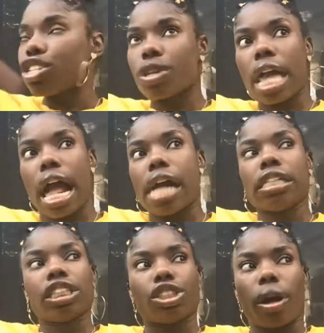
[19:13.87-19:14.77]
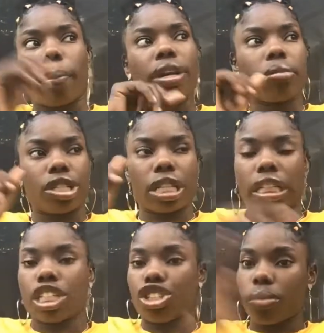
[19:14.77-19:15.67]
so yeah so pretty much
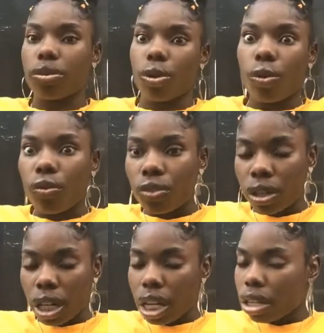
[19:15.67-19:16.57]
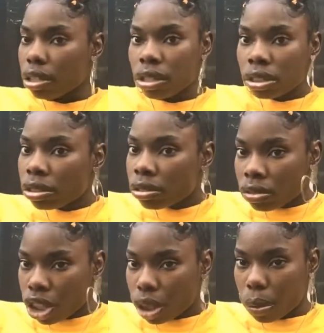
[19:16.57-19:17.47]
like they jumped over like
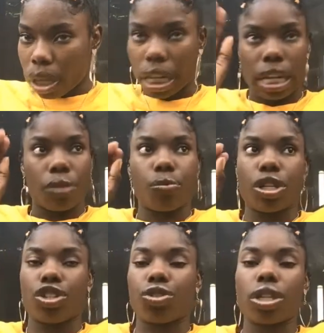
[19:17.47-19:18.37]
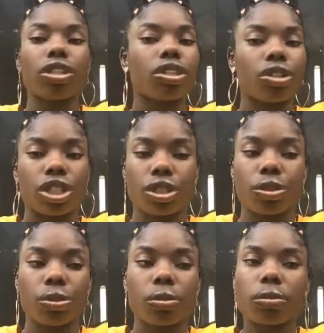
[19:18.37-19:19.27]
31 and then went straight to
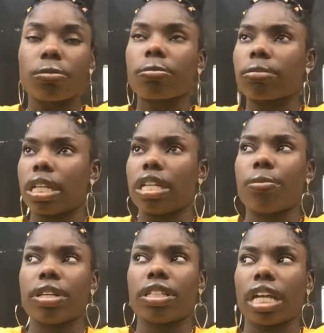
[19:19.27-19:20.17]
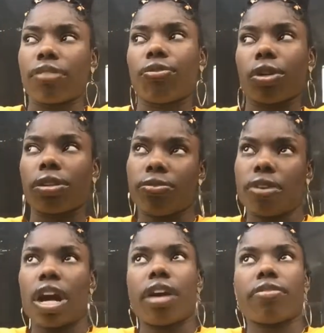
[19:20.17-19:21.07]
32 then they went to like
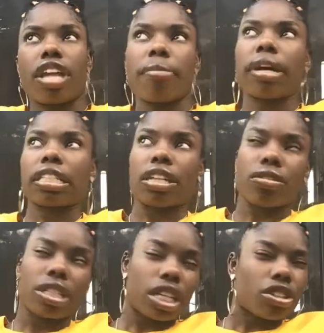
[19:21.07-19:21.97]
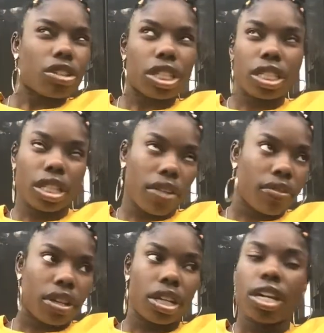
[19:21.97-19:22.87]
45 came back down to like
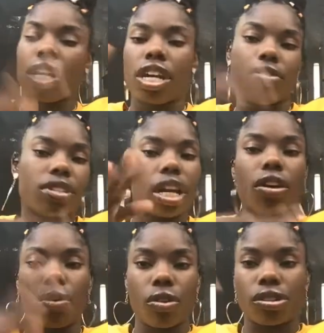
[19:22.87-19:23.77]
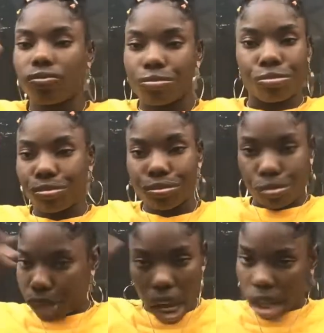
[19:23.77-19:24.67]
37 it was like a whole
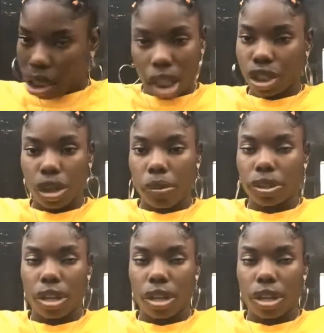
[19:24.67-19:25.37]
conjugal